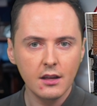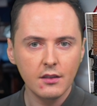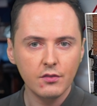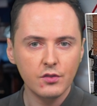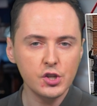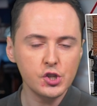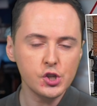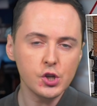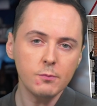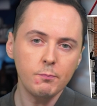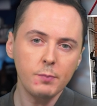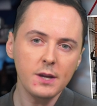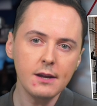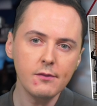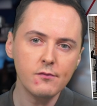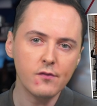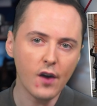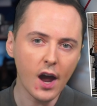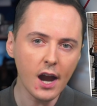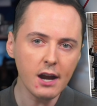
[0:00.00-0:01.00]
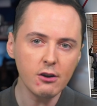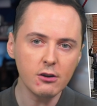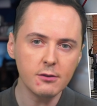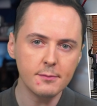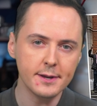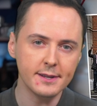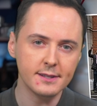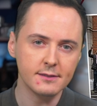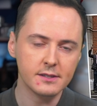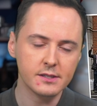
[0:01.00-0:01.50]
There should be
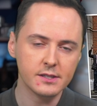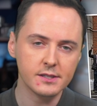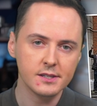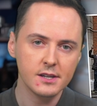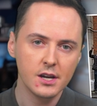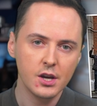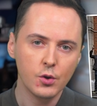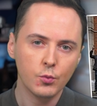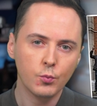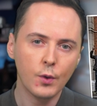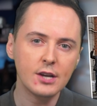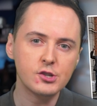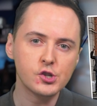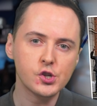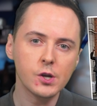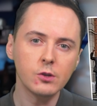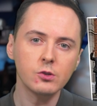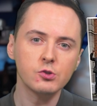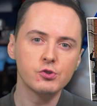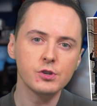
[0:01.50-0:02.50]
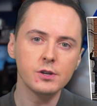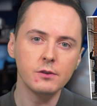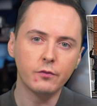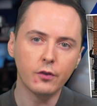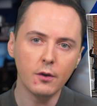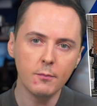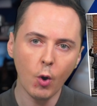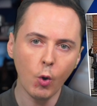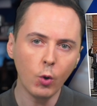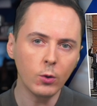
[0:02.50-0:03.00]
environments where children
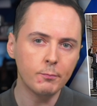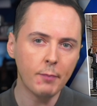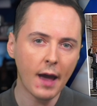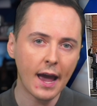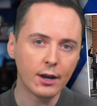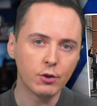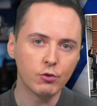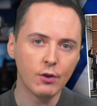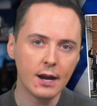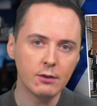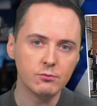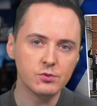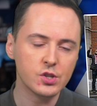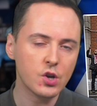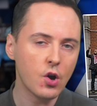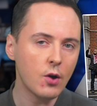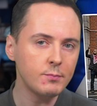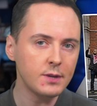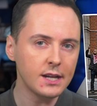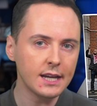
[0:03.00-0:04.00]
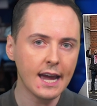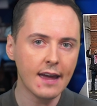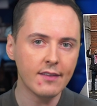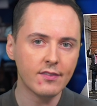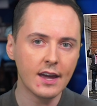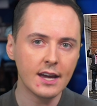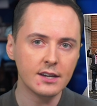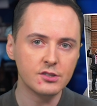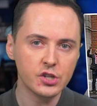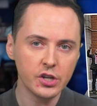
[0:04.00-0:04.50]
from all backgrounds come
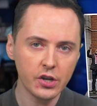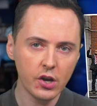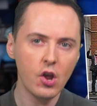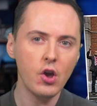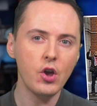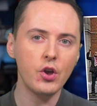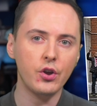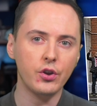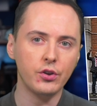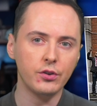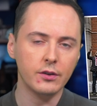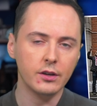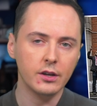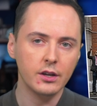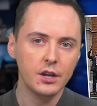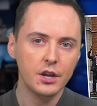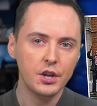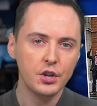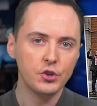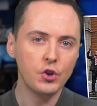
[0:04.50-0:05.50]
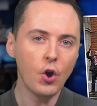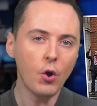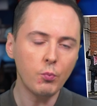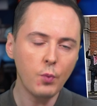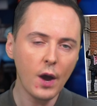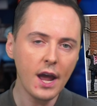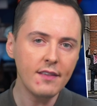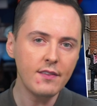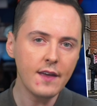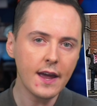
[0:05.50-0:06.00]
together to learn, not
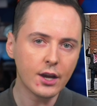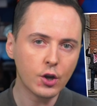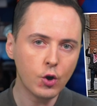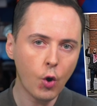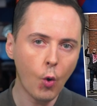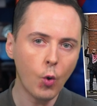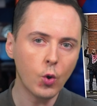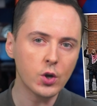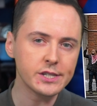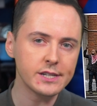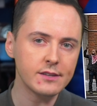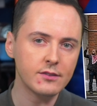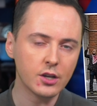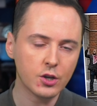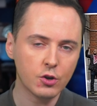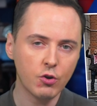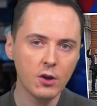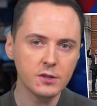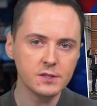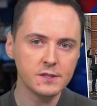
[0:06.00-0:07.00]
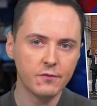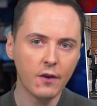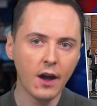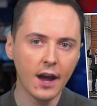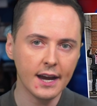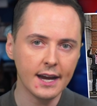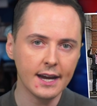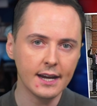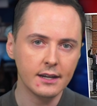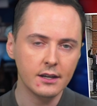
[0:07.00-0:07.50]
where they're caught in the
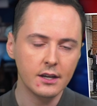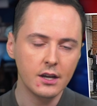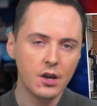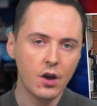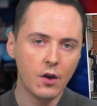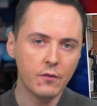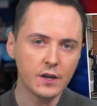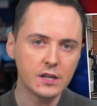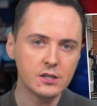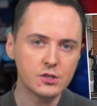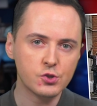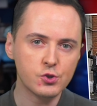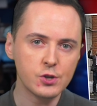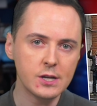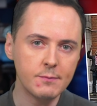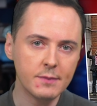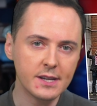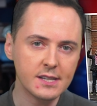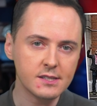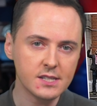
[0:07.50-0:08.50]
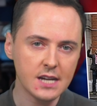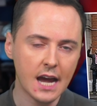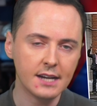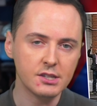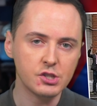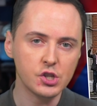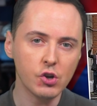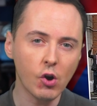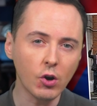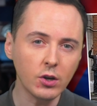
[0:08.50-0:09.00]
crossfire of extremist
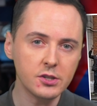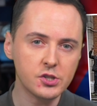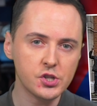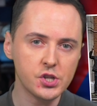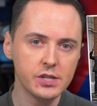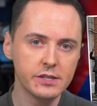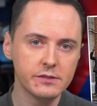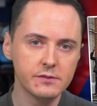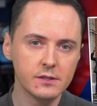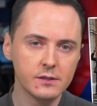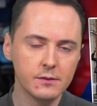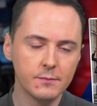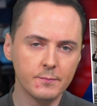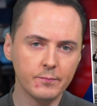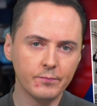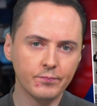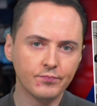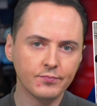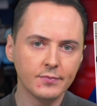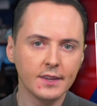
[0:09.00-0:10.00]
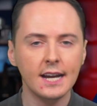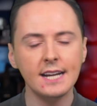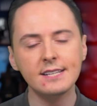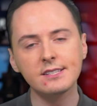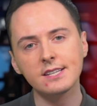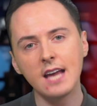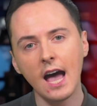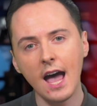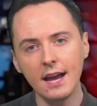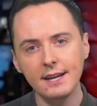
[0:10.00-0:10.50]
ideologies.
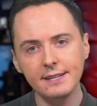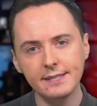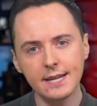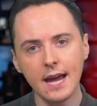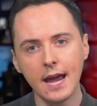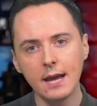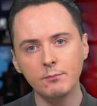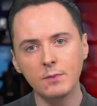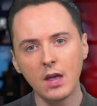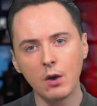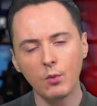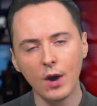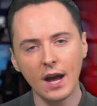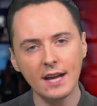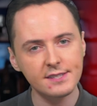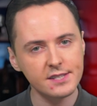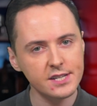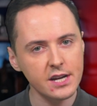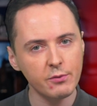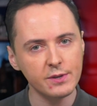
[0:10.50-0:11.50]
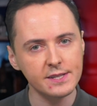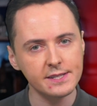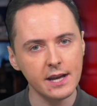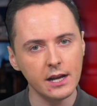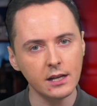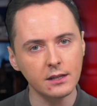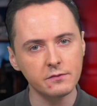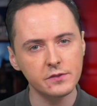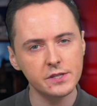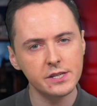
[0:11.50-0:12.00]
It's high time that we asked
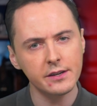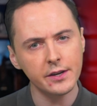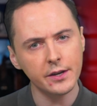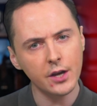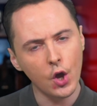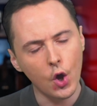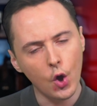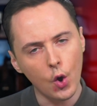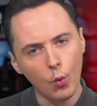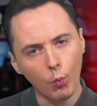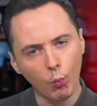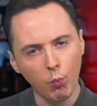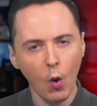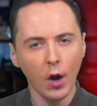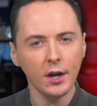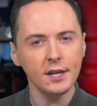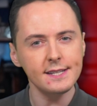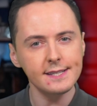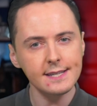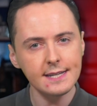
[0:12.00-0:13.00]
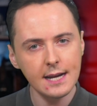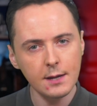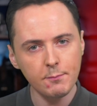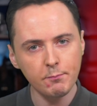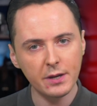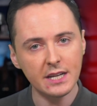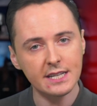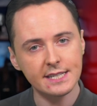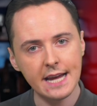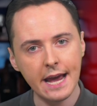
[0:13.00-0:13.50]
ourselves, what is it in
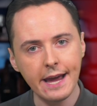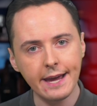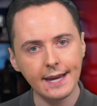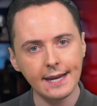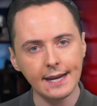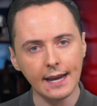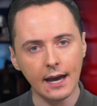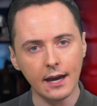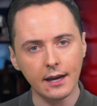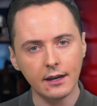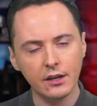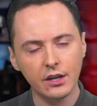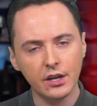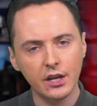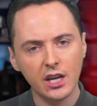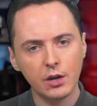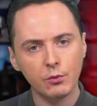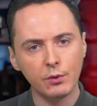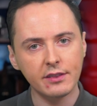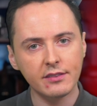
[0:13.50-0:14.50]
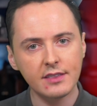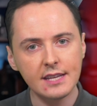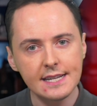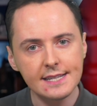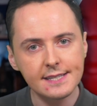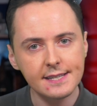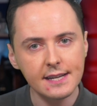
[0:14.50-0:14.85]
particular with these